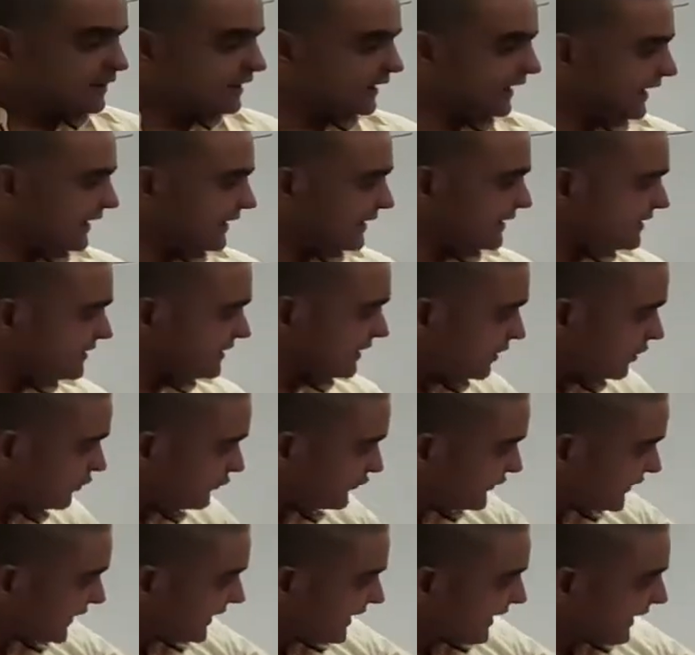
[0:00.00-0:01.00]
Letters are
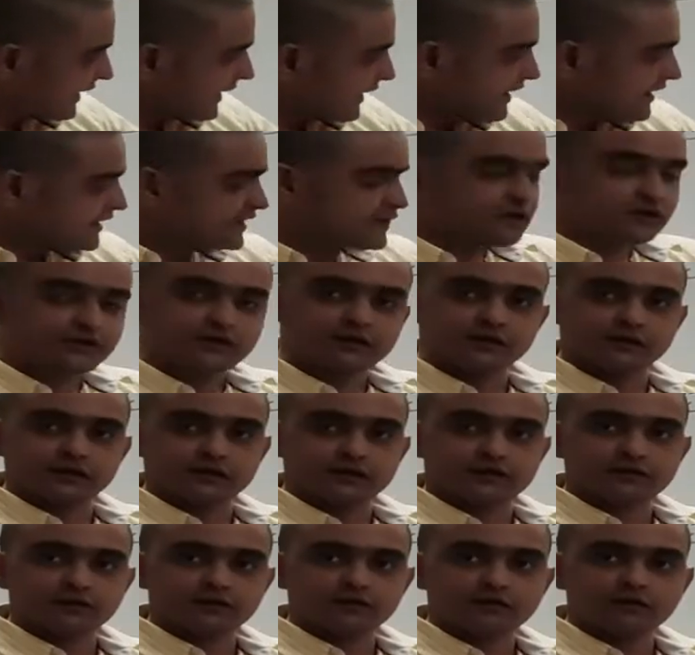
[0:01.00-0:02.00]
of three kinds
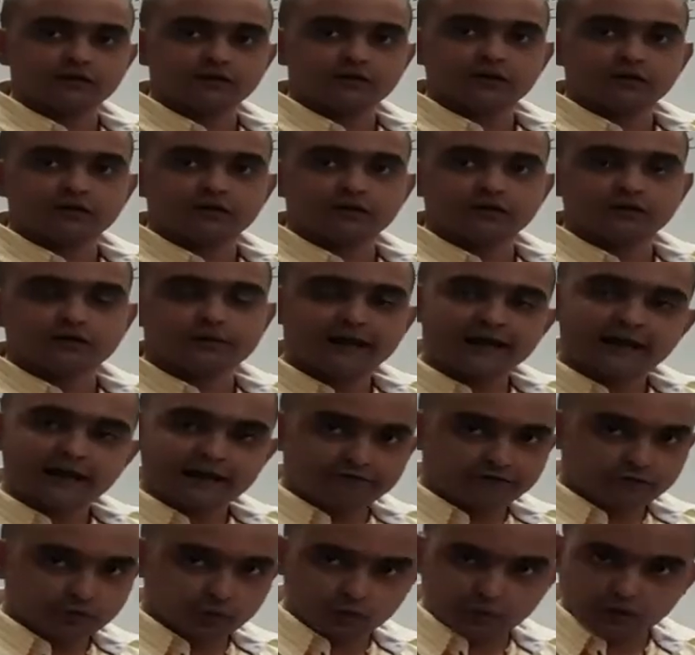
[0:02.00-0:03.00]
here. You may
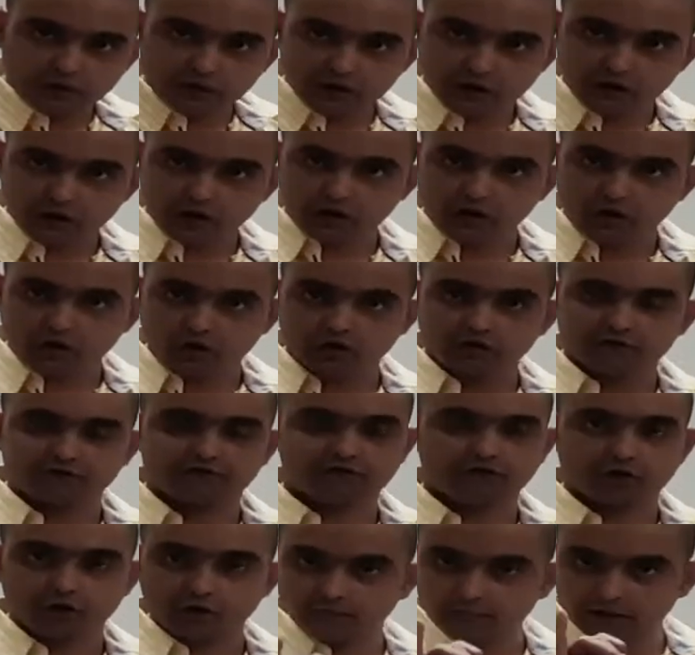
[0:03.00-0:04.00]
have to work on a
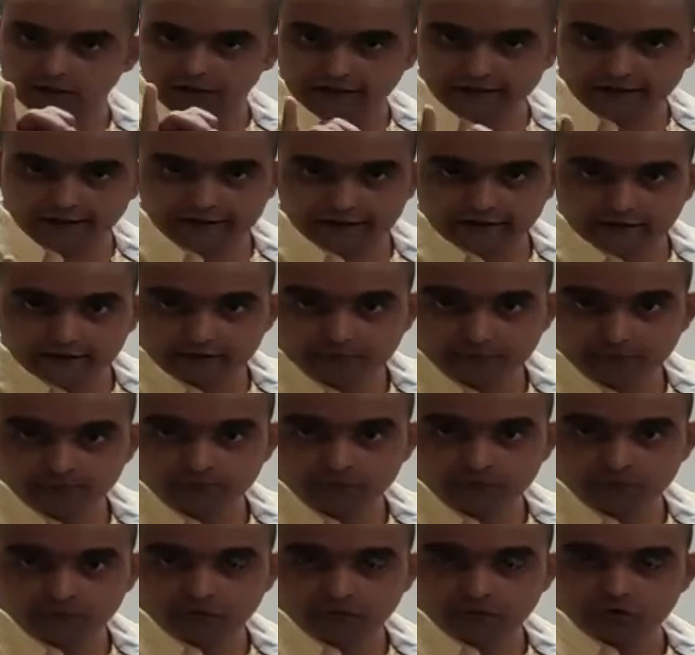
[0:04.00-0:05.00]
formal letter,
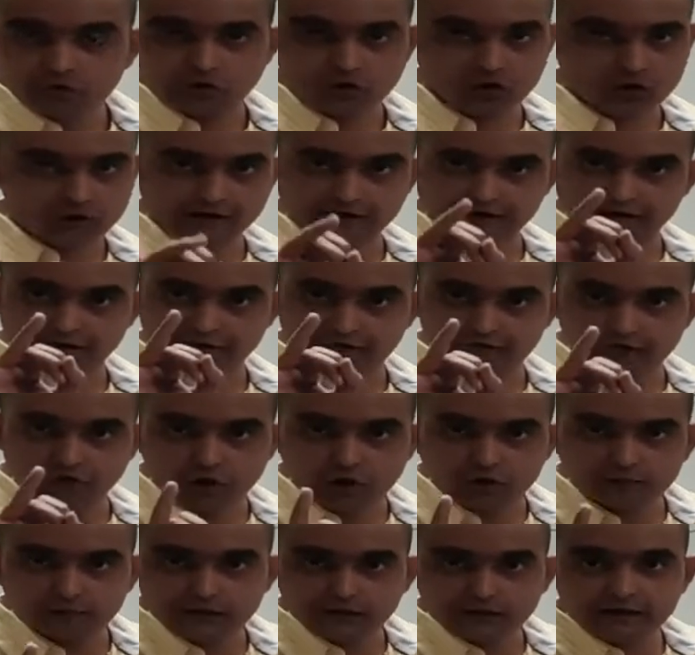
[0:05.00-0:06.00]
or an
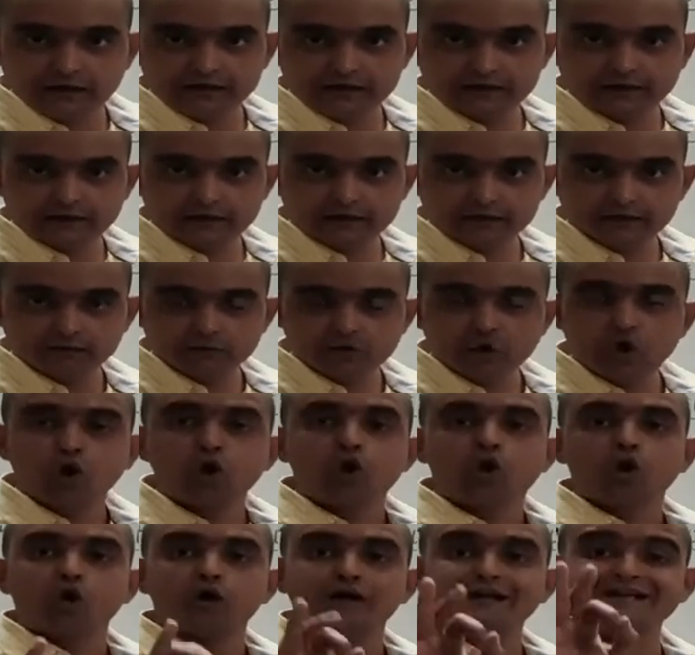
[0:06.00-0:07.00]
informal letter,
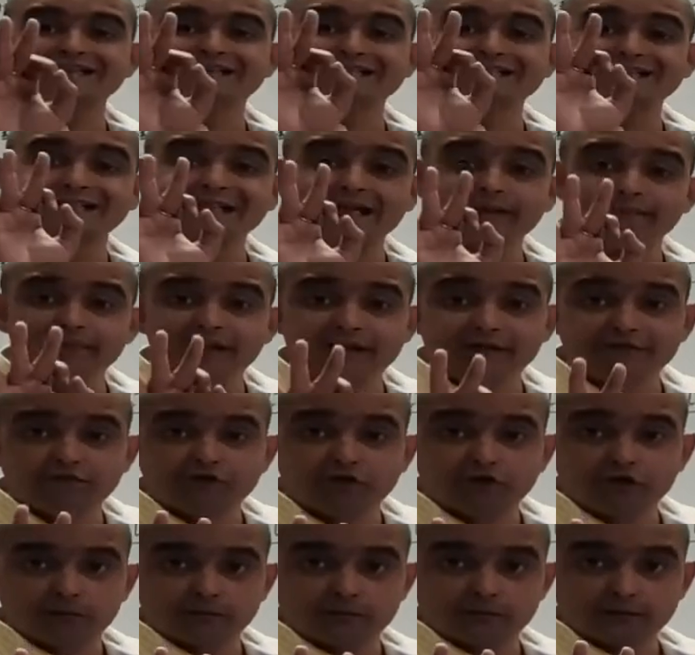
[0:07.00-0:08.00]
or a
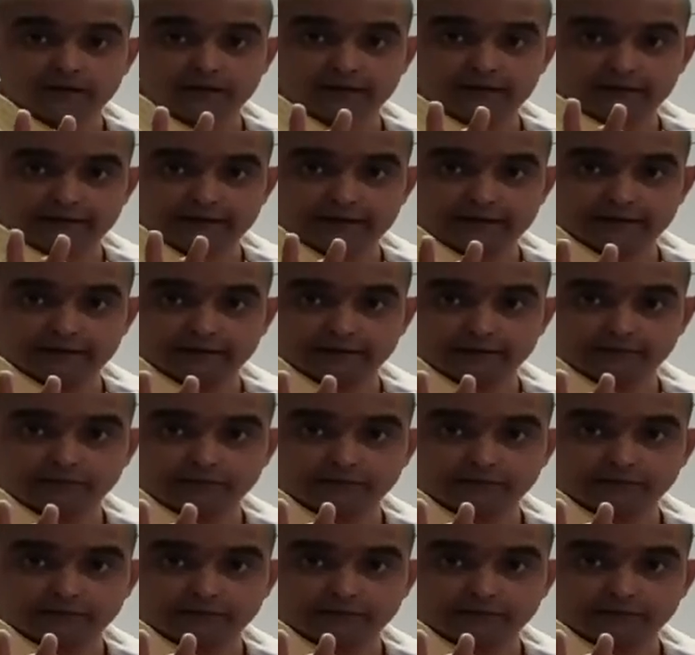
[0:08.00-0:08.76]
semi-formal letter.